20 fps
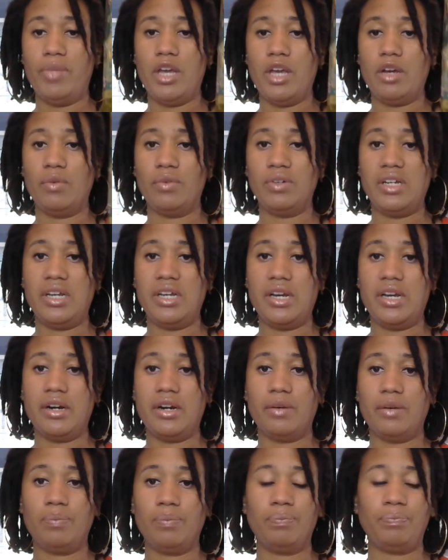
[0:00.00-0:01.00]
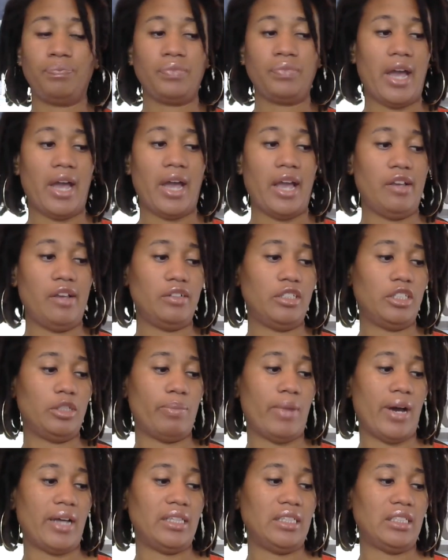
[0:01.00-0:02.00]
one here. I used to
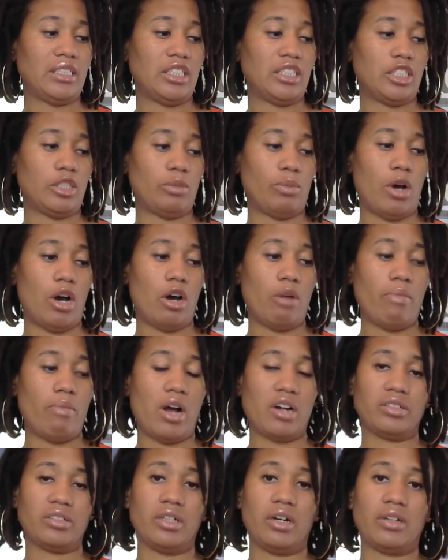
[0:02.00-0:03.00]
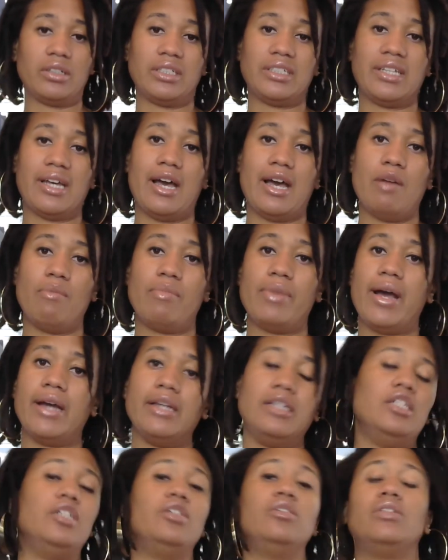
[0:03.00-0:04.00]
buy this in small bottles all the time, but I
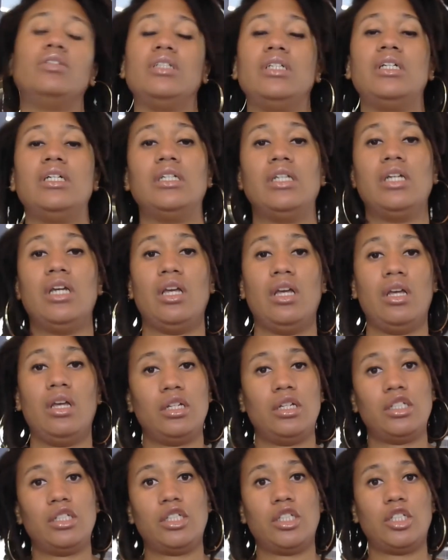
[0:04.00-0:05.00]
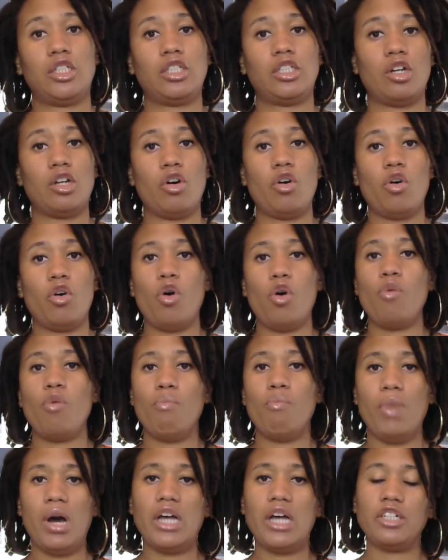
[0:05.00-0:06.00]
use it so
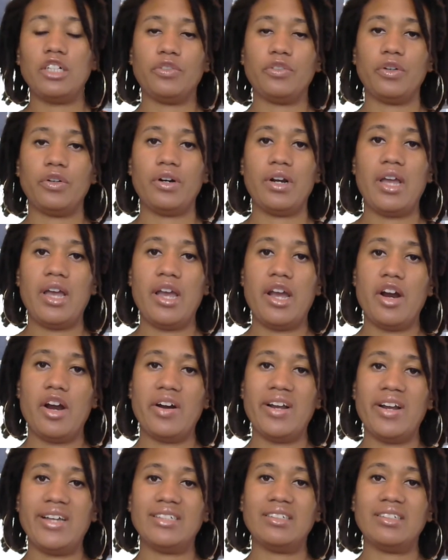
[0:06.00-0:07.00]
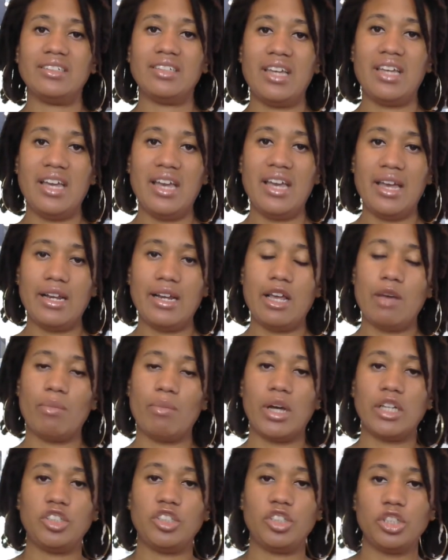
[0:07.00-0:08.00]
much for hair and skin and
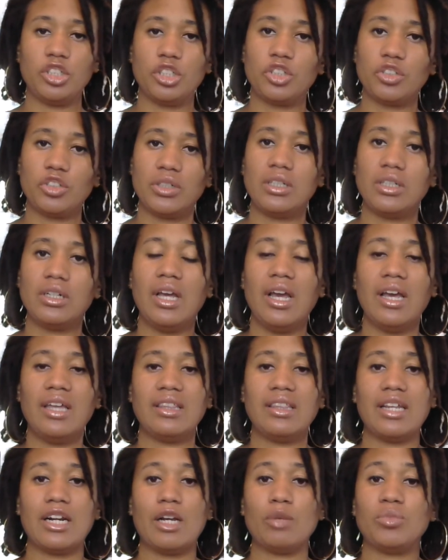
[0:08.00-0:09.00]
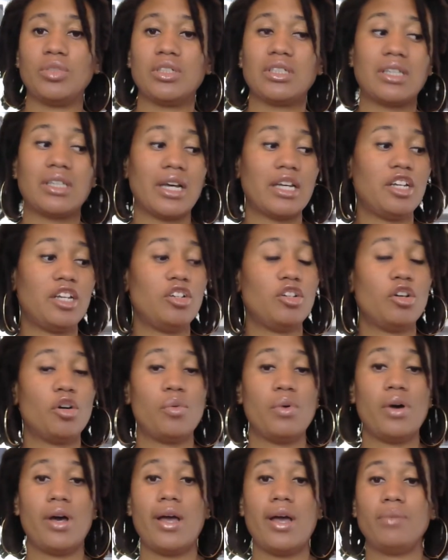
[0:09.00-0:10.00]
my children that I'm just like, you know
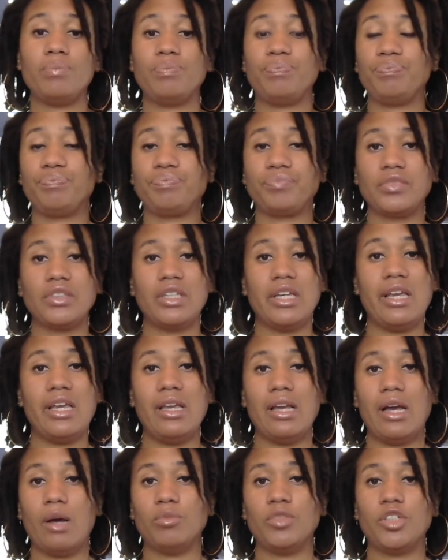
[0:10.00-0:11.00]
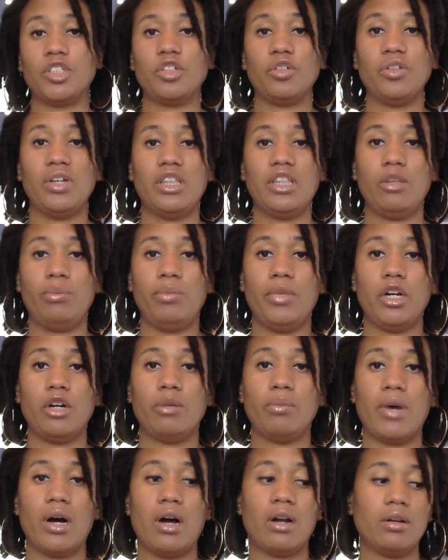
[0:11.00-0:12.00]
what, I'm just gonna get the bigger
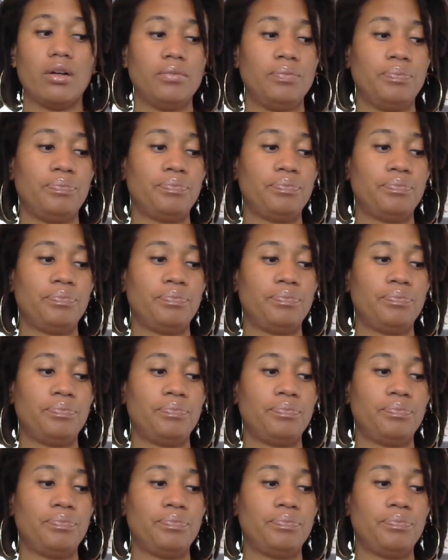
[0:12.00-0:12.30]
bottle.